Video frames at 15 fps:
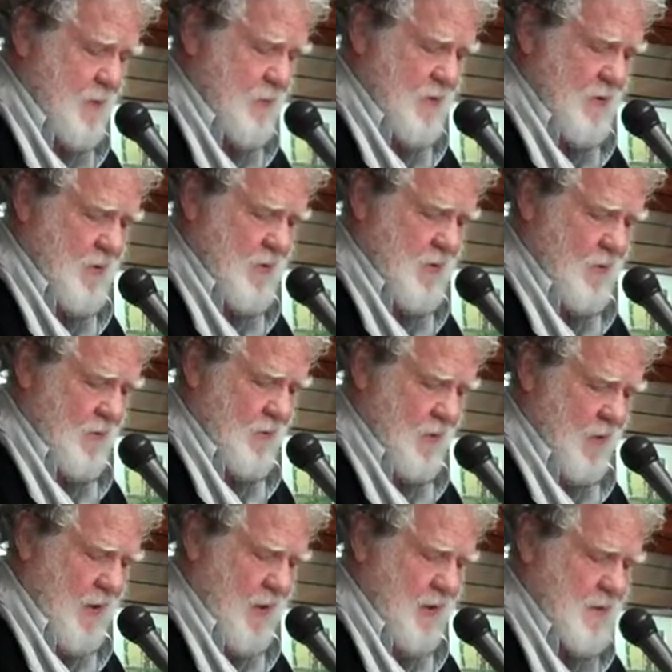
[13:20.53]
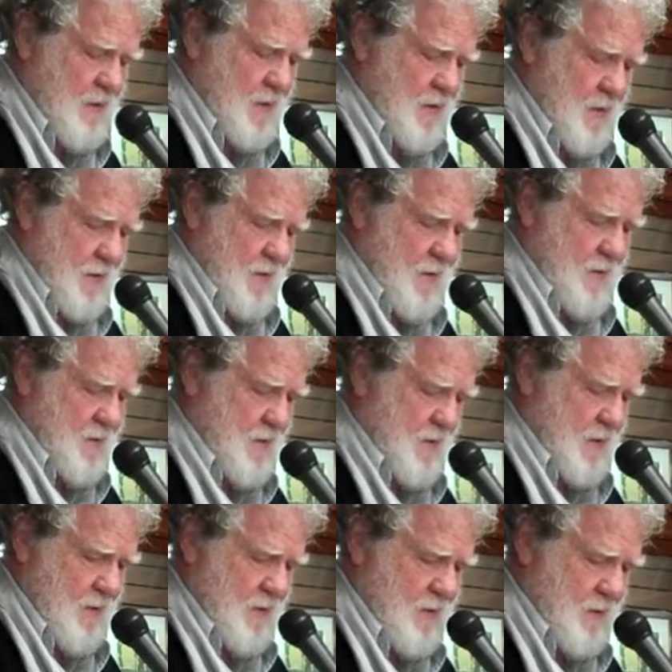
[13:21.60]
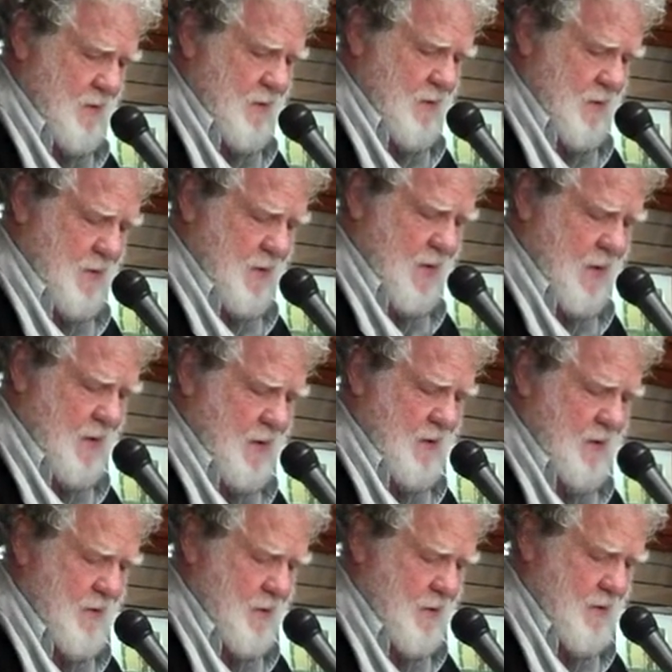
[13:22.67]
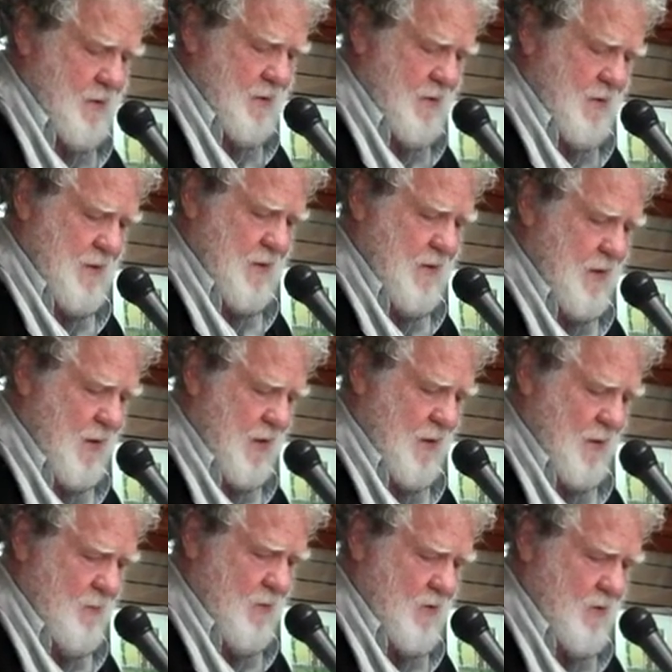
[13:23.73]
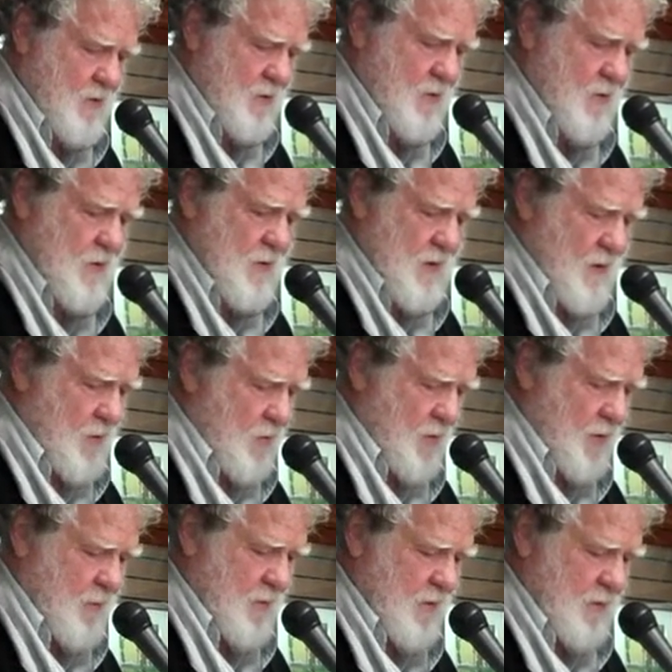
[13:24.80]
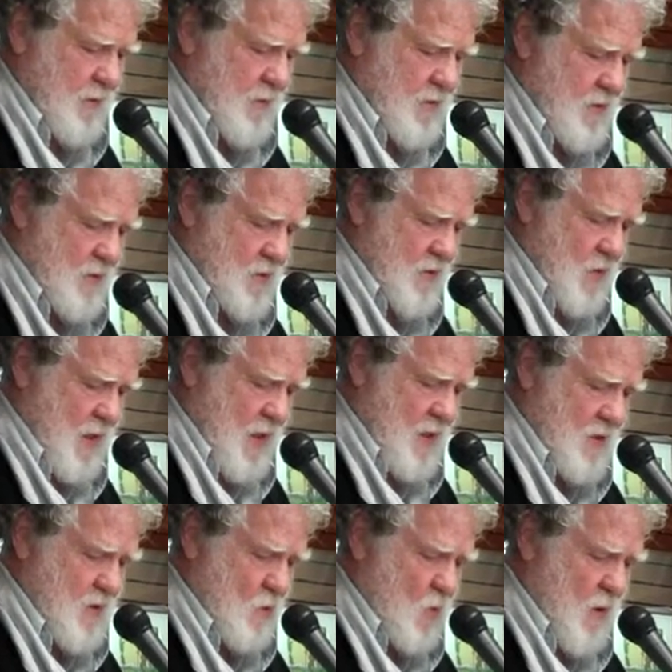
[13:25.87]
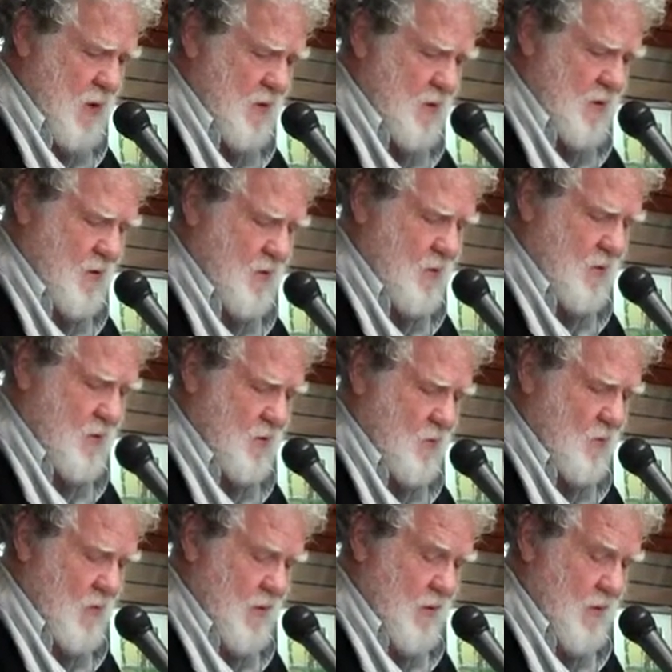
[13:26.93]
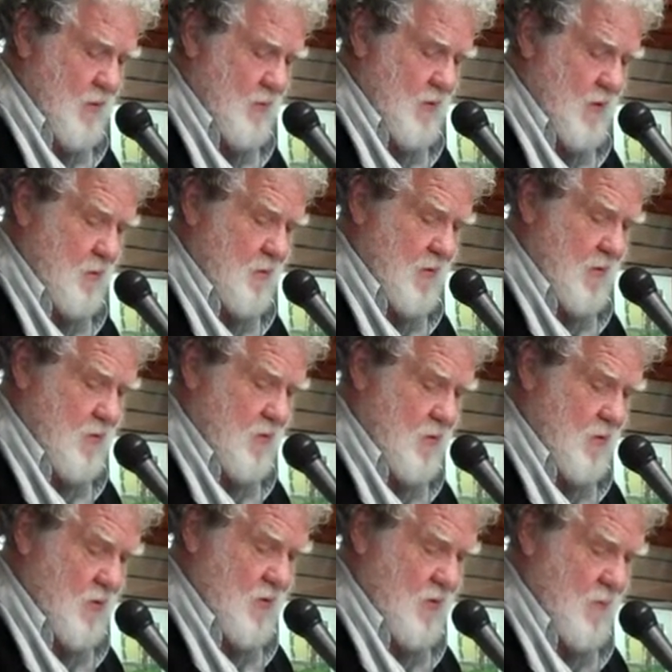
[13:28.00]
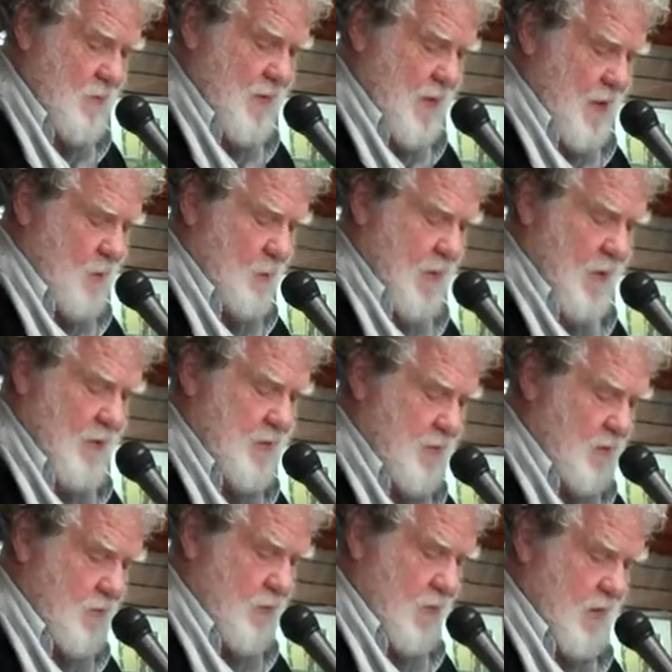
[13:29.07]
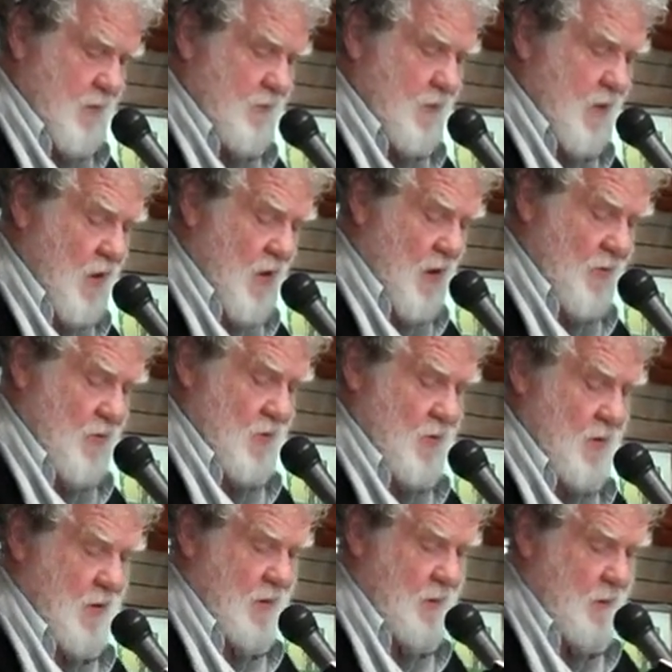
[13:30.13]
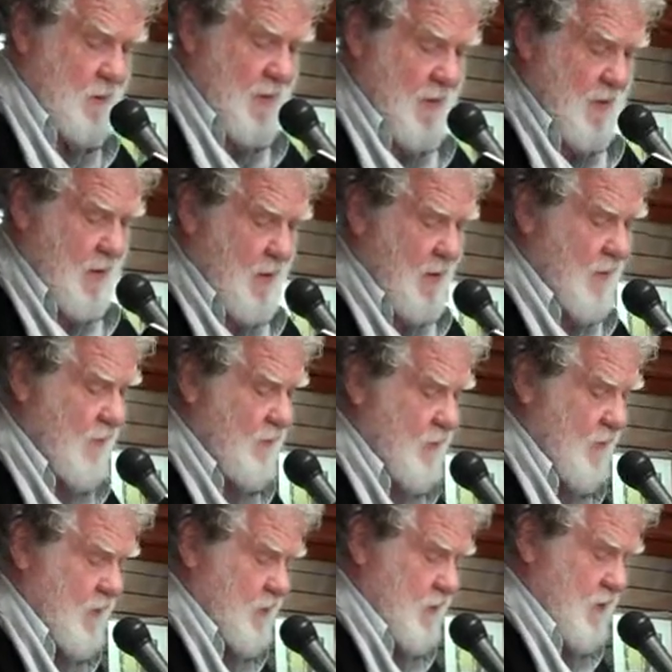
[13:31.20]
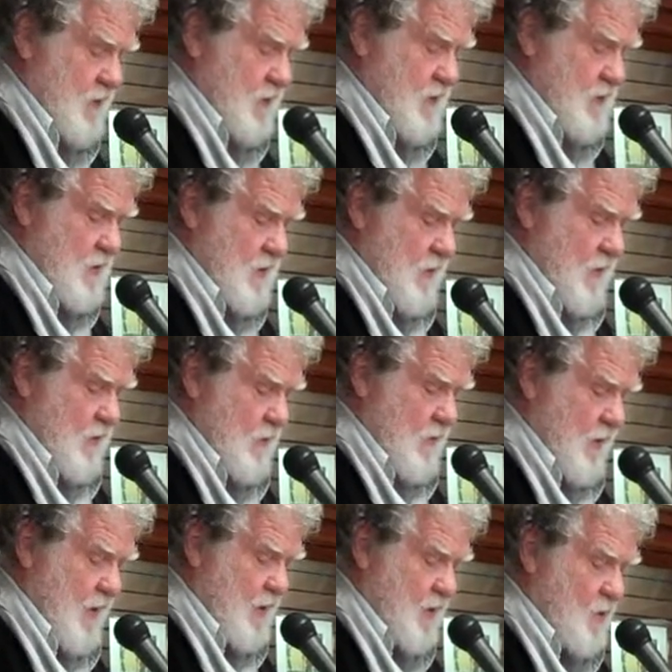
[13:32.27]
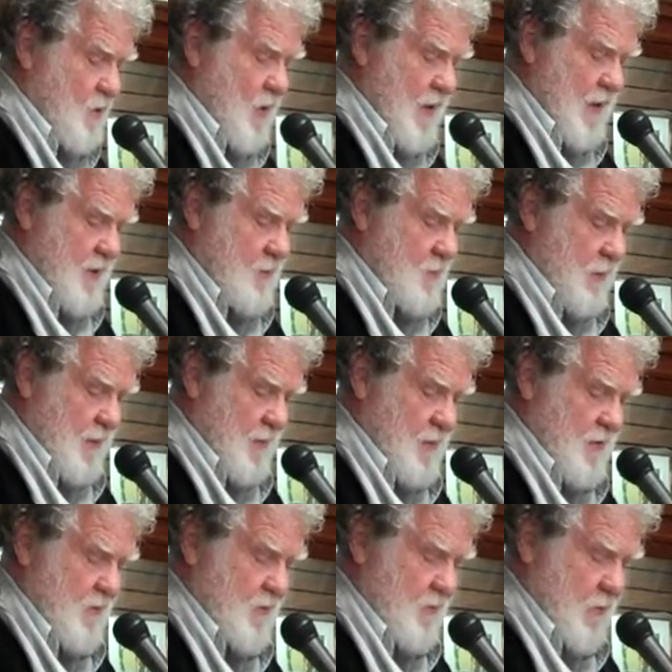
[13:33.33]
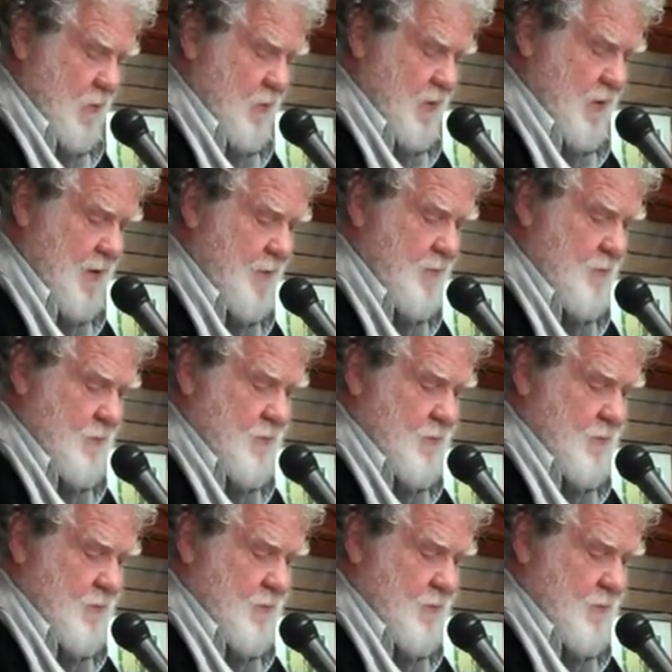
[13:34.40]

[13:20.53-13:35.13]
He moved so fast, he was in Cincinnati and then in Kalamazoo. Women asked what to do and wanted him to be true. Parked in front of Gulf Street in a 50s red and white Plymouth Fury.